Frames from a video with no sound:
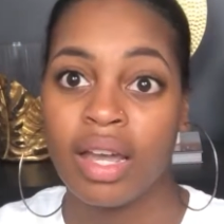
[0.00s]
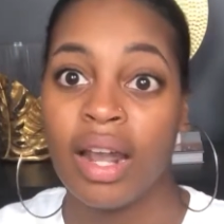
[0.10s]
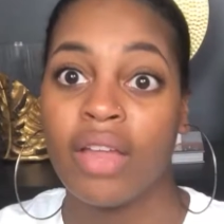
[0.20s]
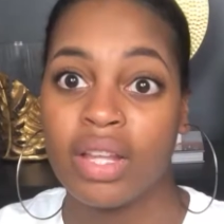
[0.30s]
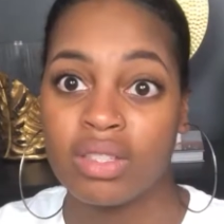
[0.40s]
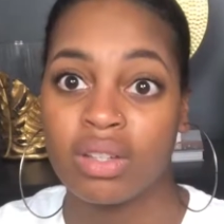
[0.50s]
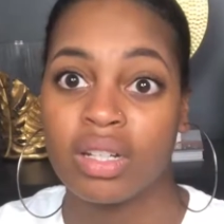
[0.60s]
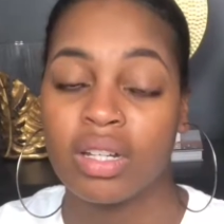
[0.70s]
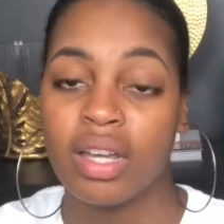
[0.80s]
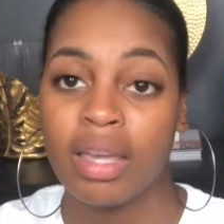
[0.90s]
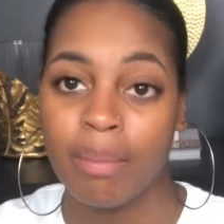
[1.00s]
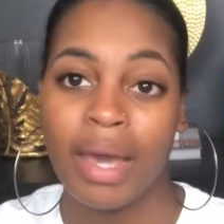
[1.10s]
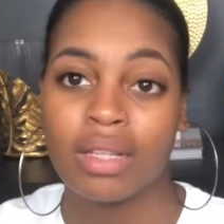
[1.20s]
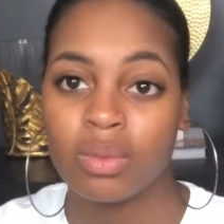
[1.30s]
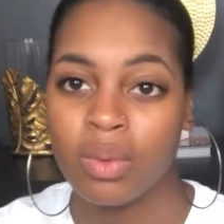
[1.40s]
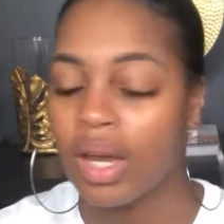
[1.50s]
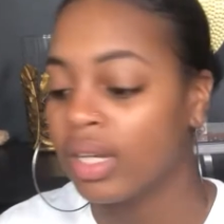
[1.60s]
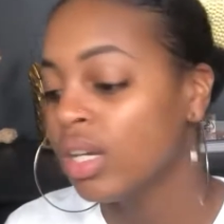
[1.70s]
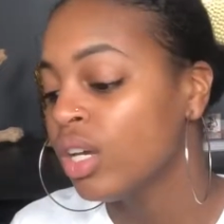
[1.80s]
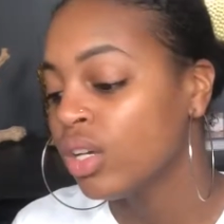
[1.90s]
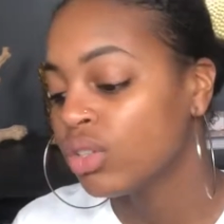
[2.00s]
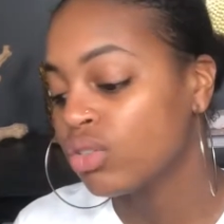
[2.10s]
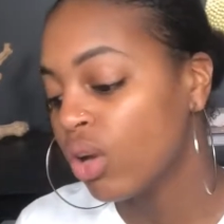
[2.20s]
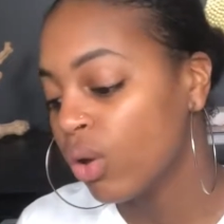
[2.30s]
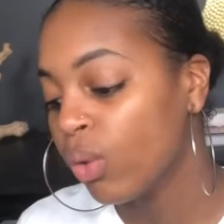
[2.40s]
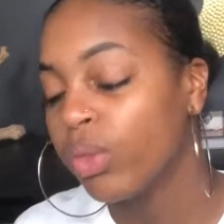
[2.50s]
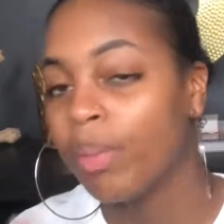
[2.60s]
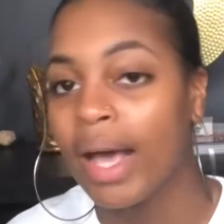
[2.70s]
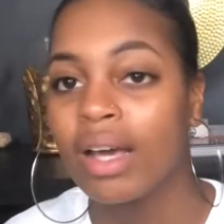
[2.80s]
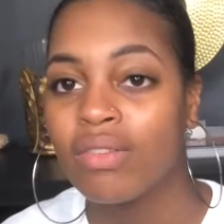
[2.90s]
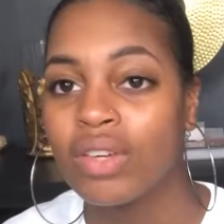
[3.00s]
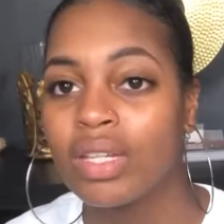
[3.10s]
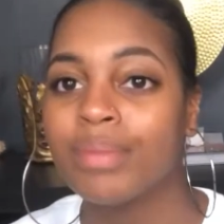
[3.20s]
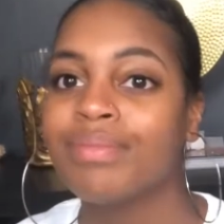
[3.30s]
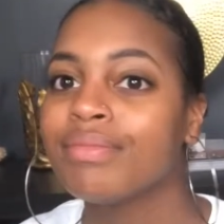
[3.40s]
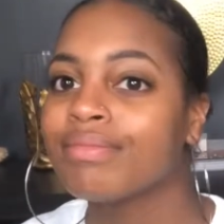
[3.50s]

and how that's going to impact the wine. So the back of it,